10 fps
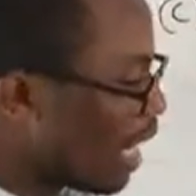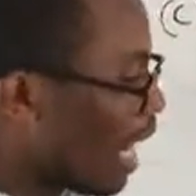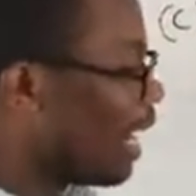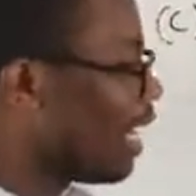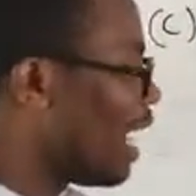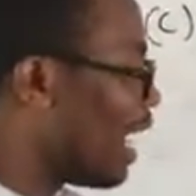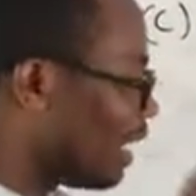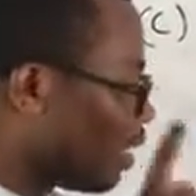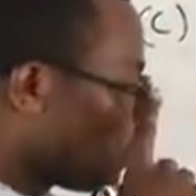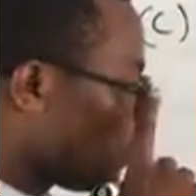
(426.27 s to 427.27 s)
And then
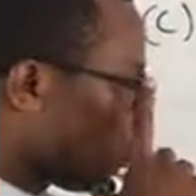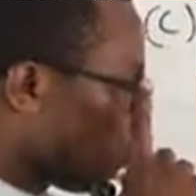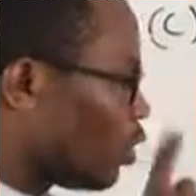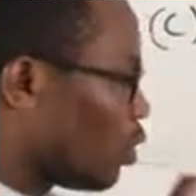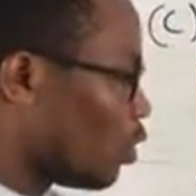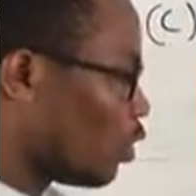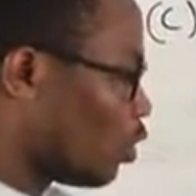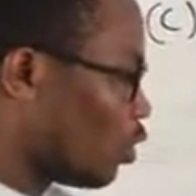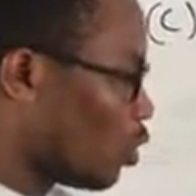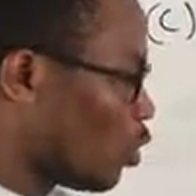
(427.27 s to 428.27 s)

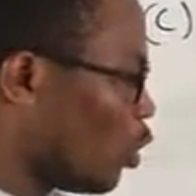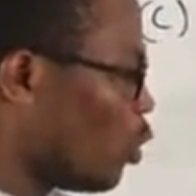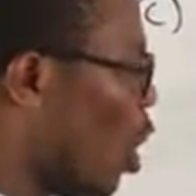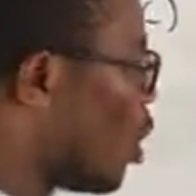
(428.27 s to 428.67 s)
you